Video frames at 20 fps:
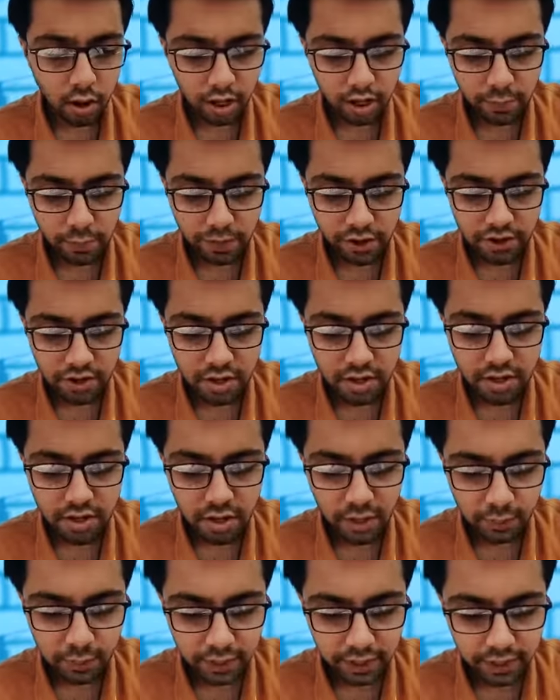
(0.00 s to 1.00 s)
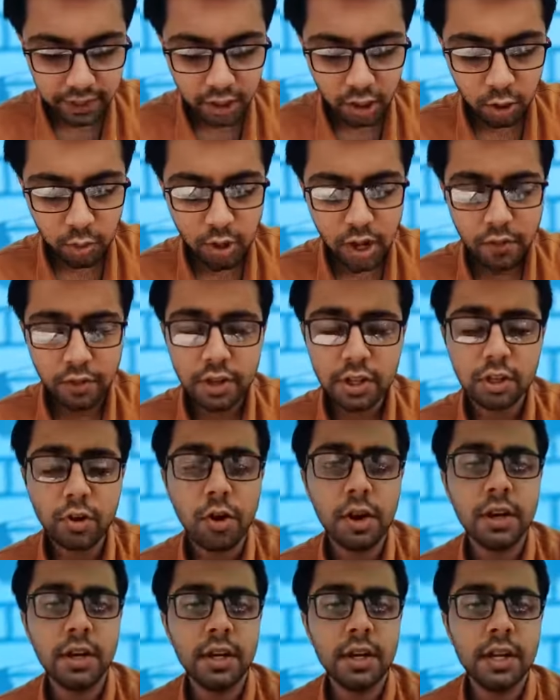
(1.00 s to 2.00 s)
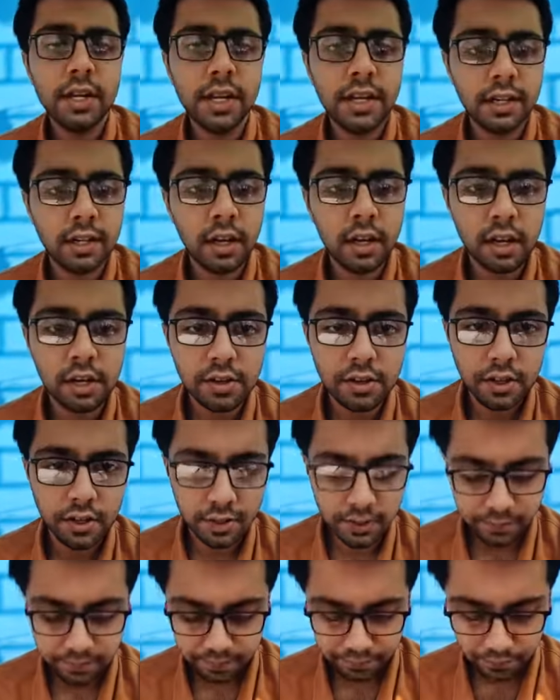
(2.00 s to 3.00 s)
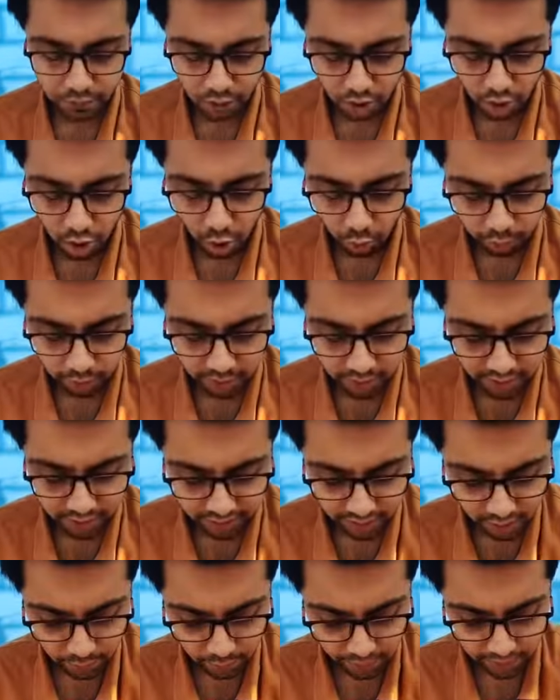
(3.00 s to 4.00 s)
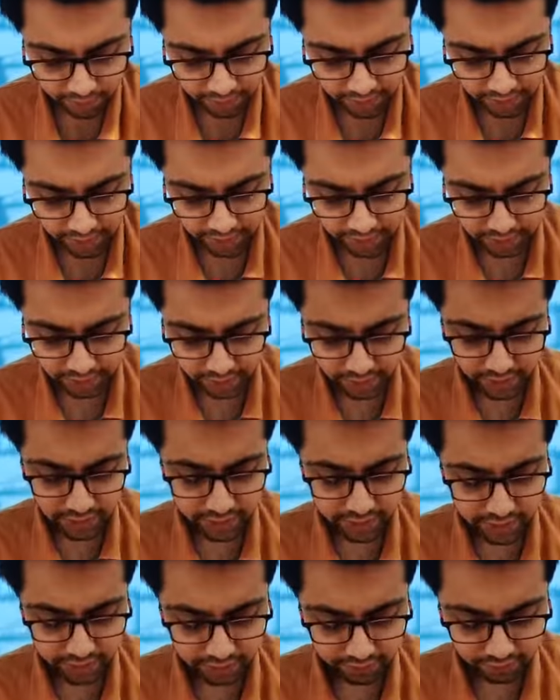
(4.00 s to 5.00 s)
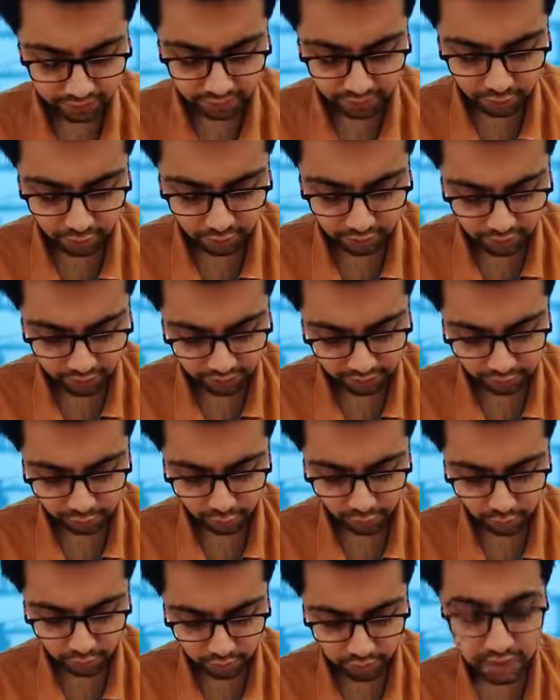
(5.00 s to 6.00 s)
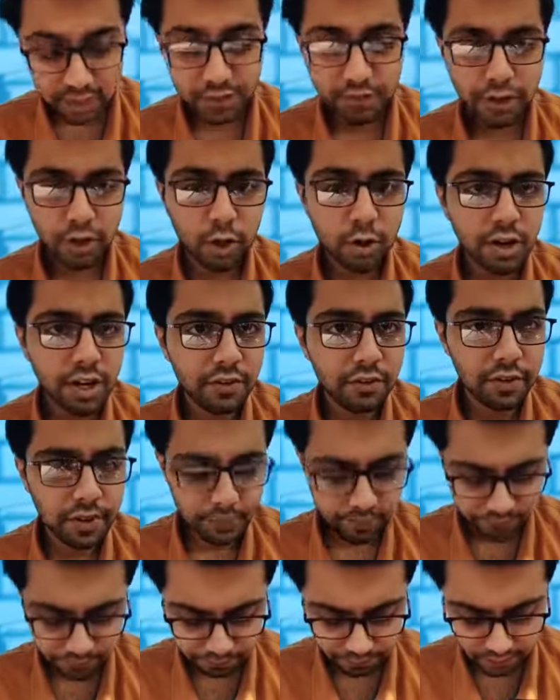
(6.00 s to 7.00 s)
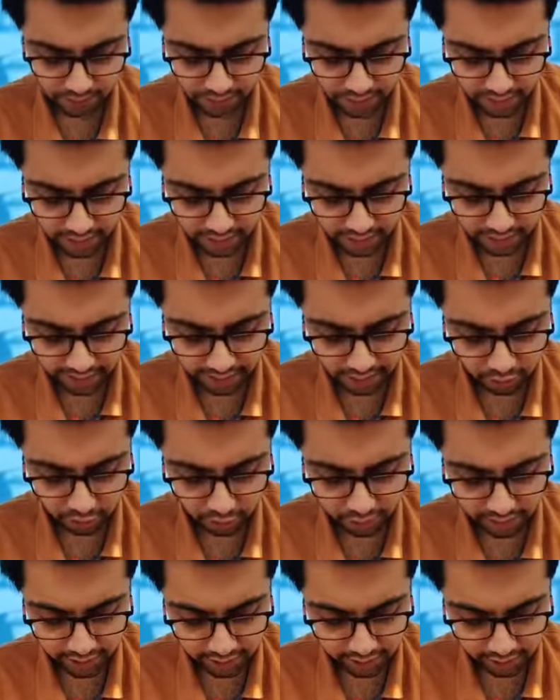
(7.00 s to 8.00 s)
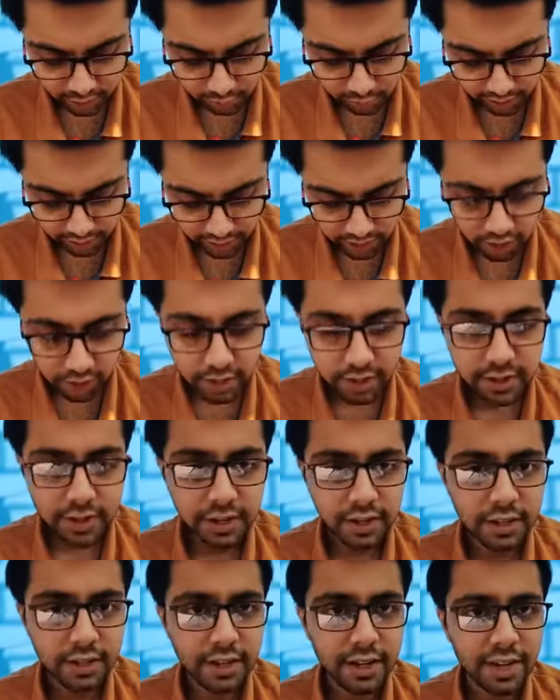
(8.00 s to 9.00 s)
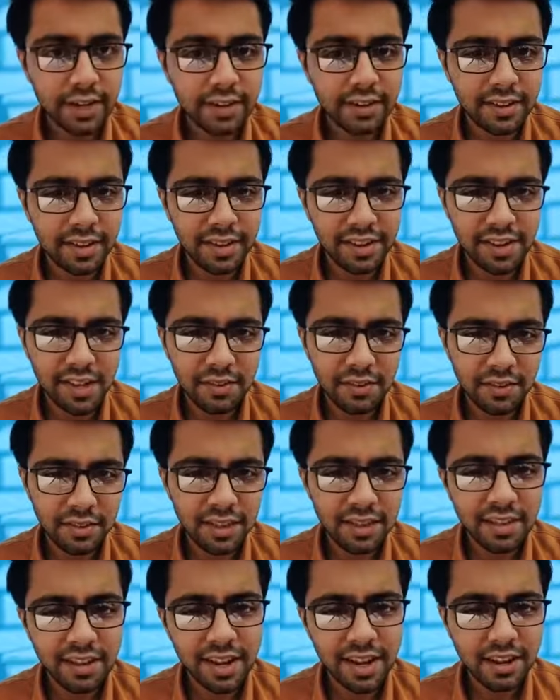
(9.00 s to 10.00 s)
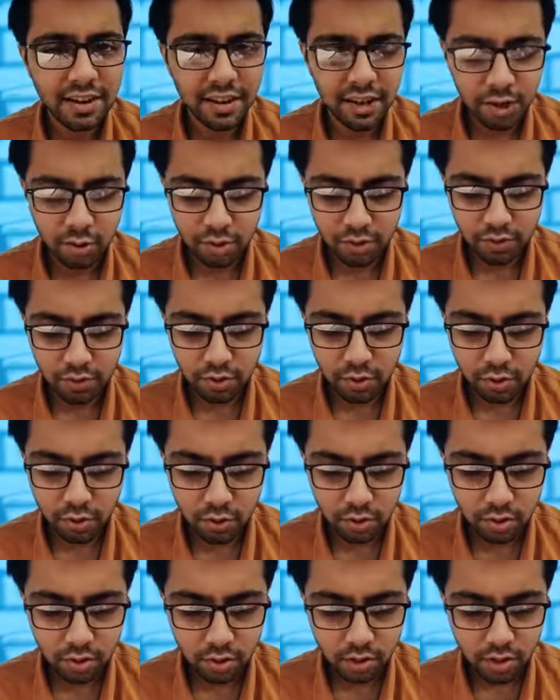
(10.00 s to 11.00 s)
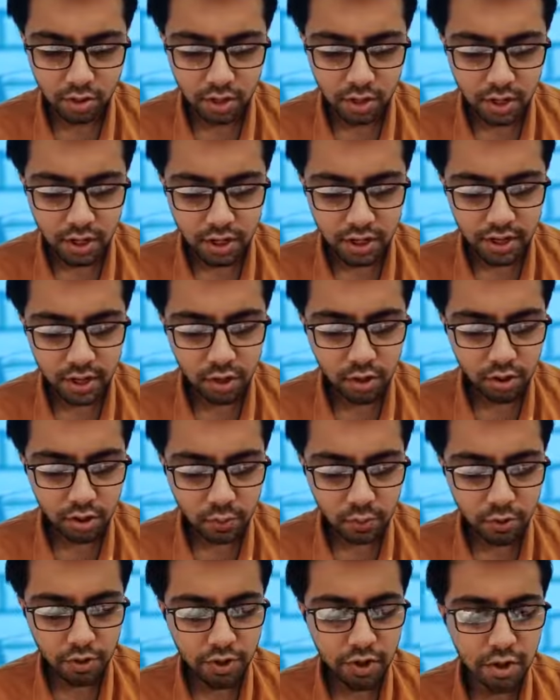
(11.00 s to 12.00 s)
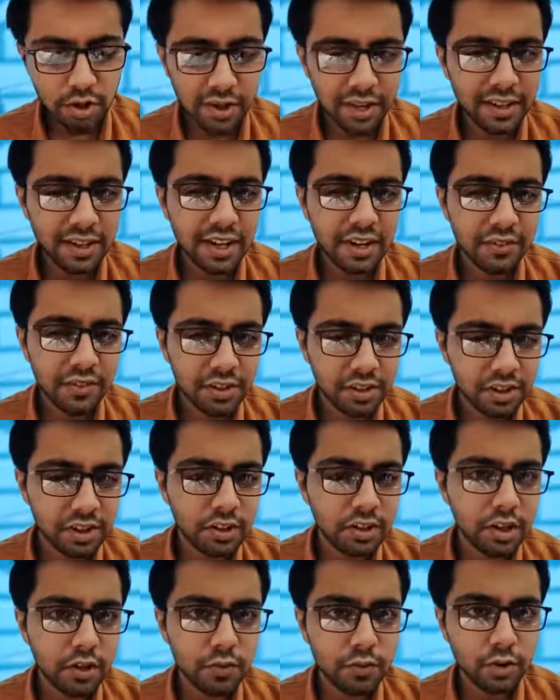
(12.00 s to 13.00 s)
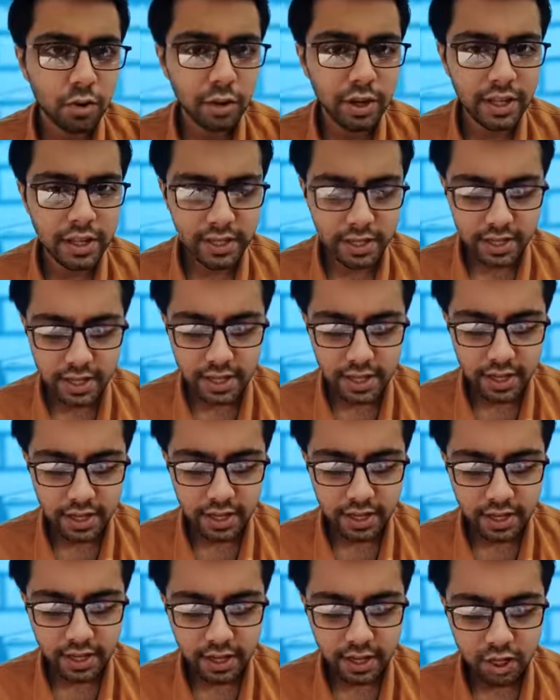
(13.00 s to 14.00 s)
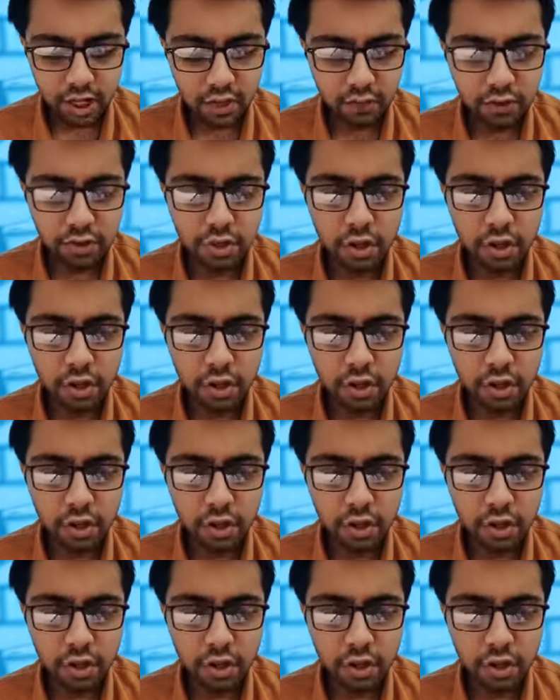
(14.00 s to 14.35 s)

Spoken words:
in patients suspected to have a solitary rectal ulcer? Options are MRI, defecography, endorectal USG, or a CT scan. It's an easy one, just guess it out if you don't know. Radiological procedure, that is investigation of choice in case of a